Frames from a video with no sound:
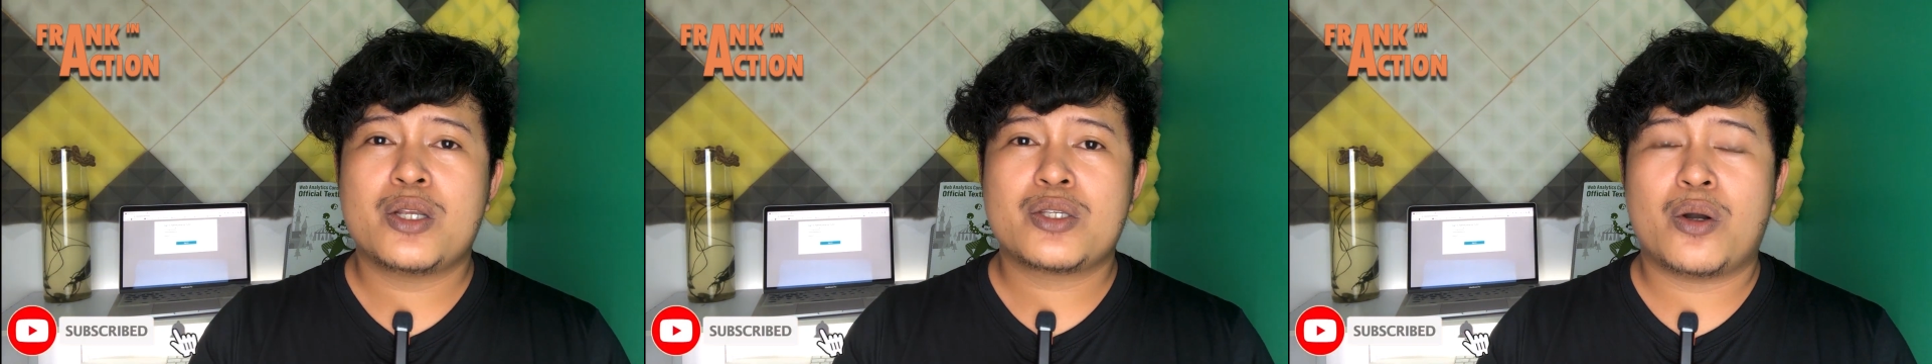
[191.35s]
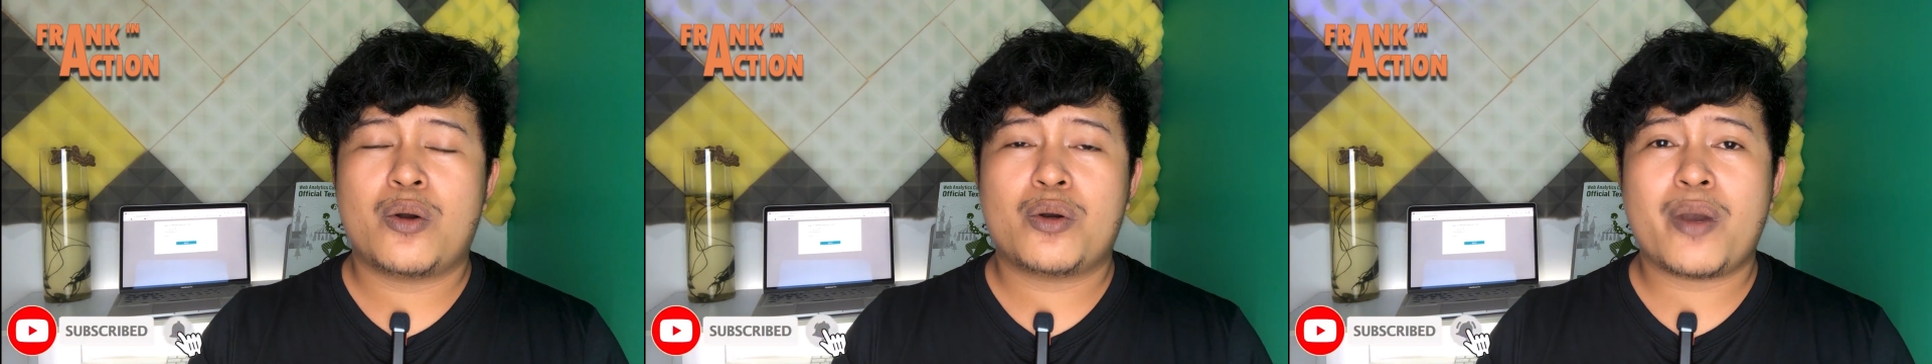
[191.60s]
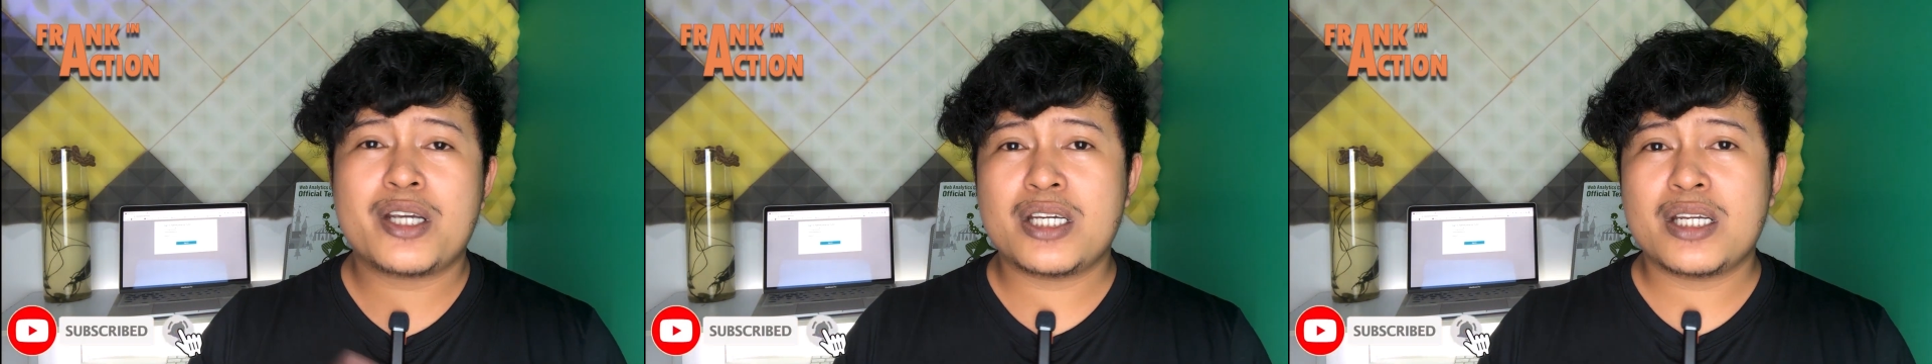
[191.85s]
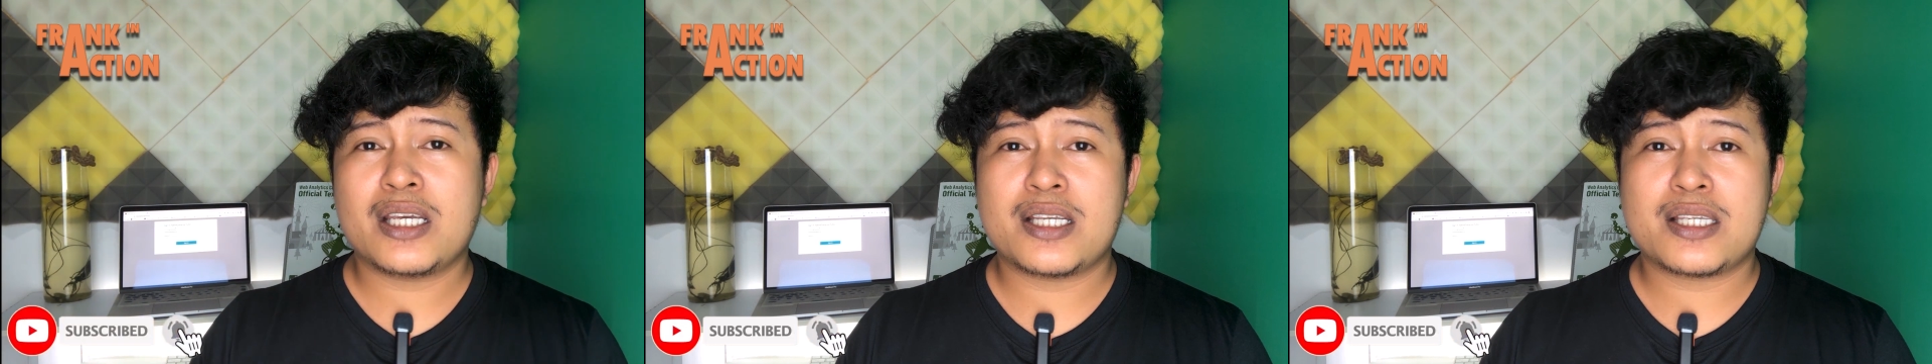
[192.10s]
So the
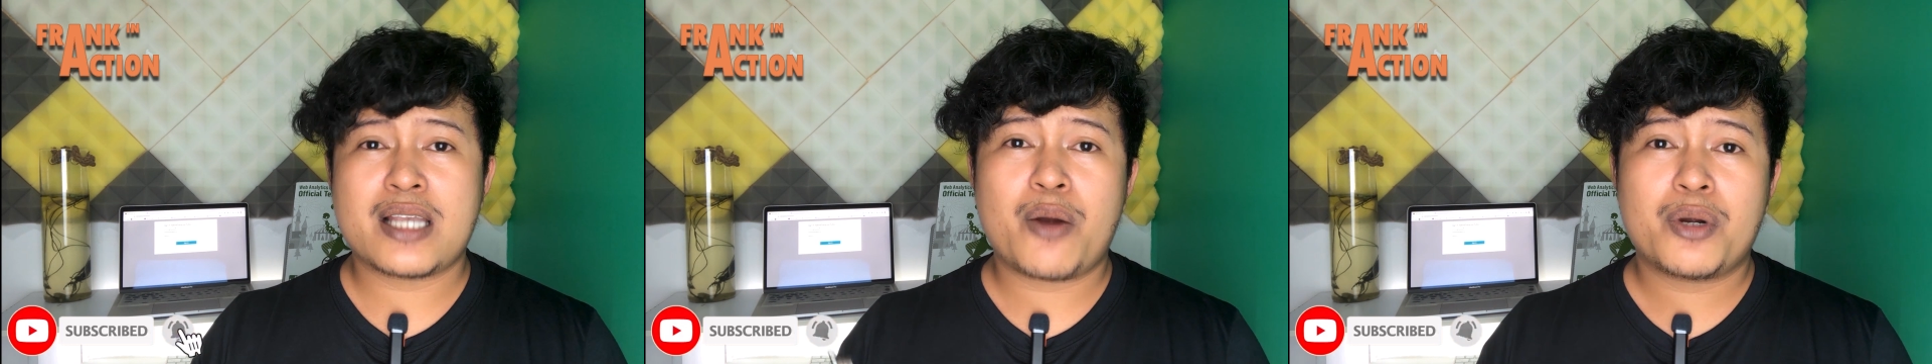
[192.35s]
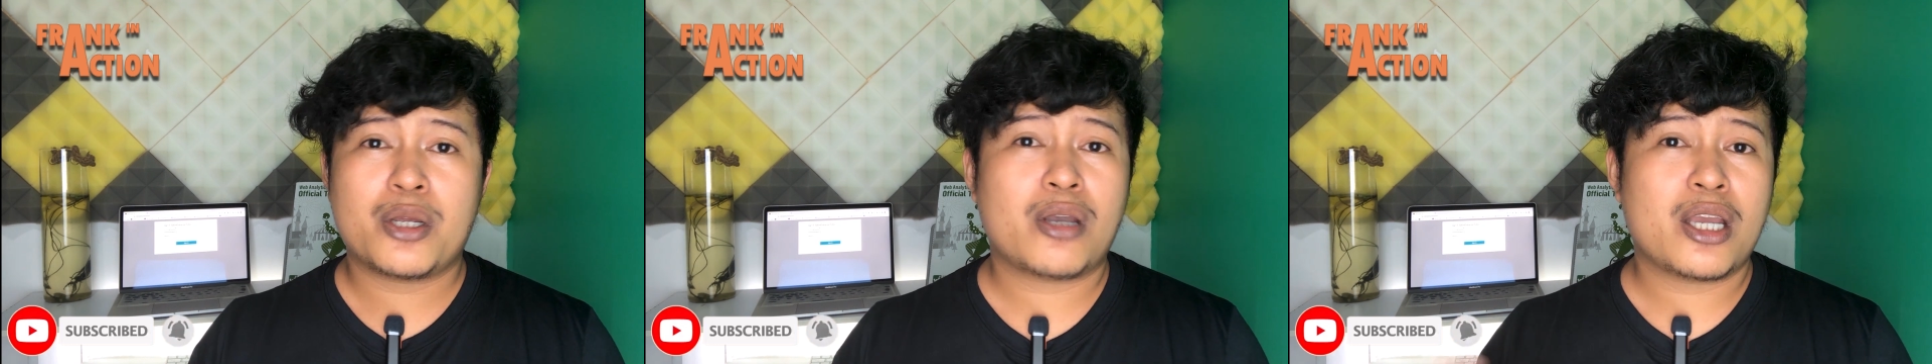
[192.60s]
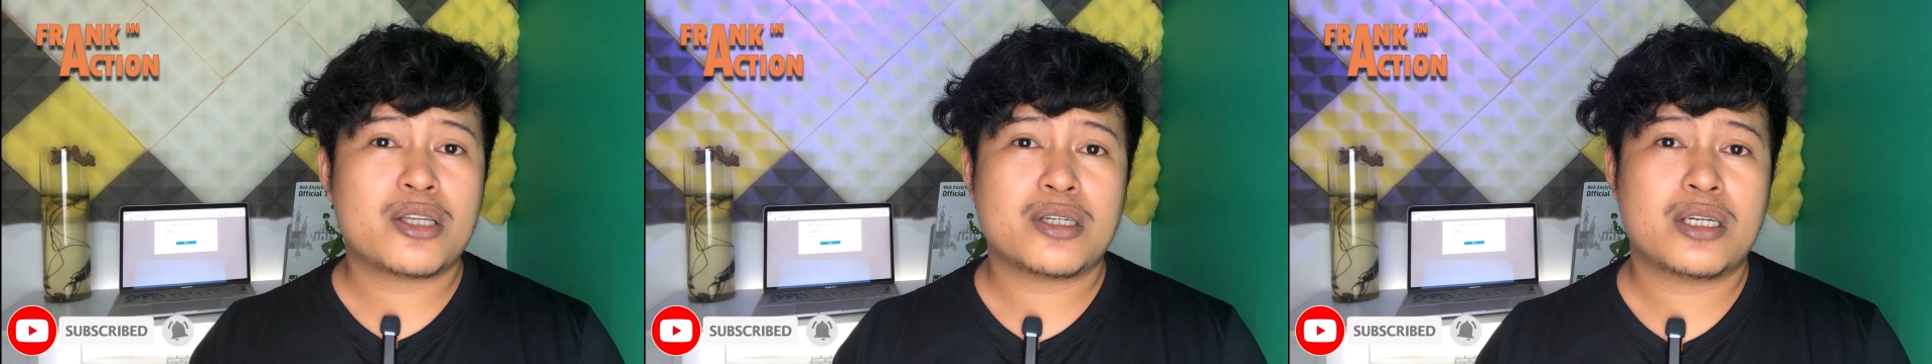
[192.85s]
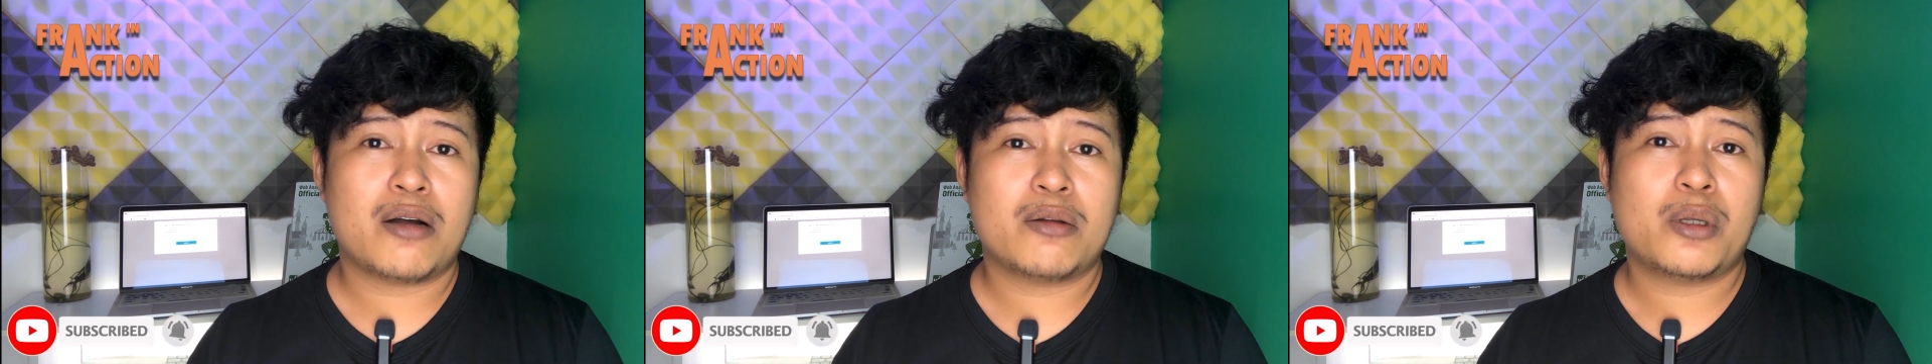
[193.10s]
question is, how are you going to
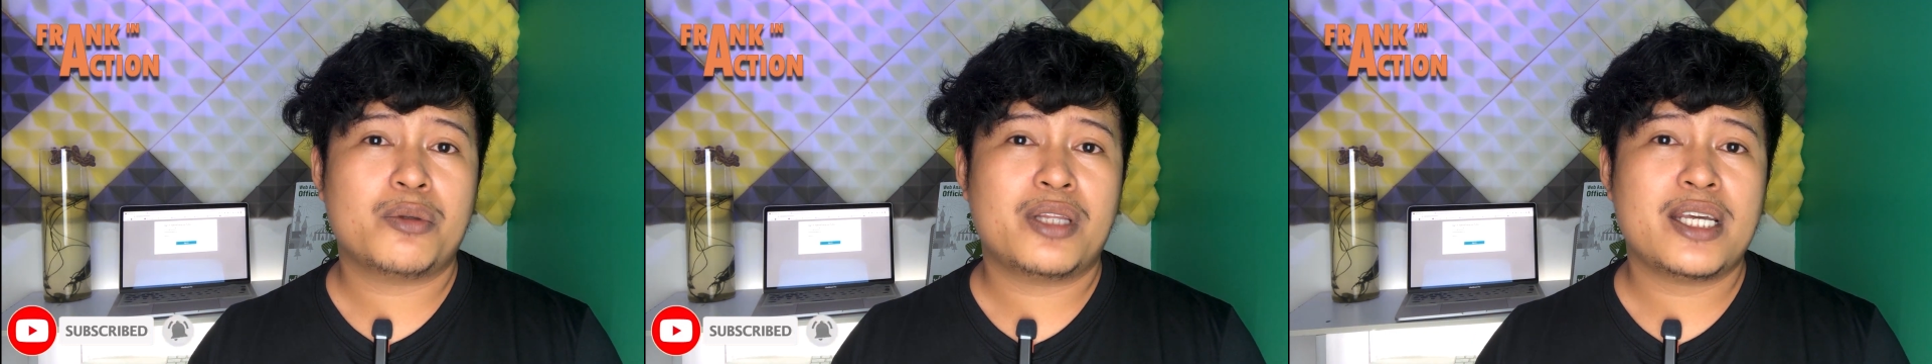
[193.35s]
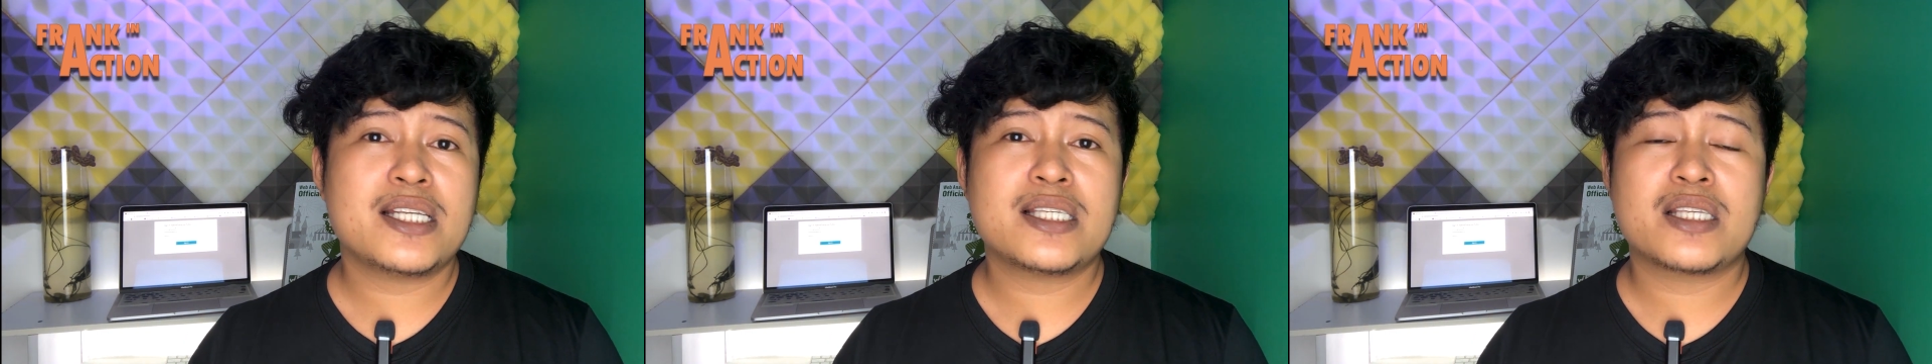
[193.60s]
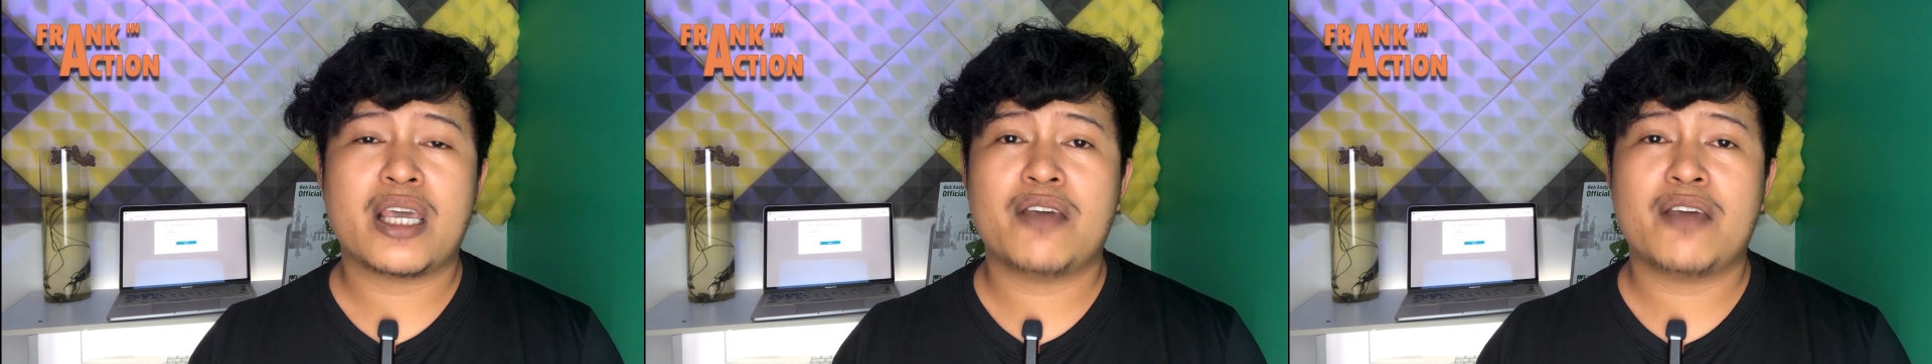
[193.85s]
download this?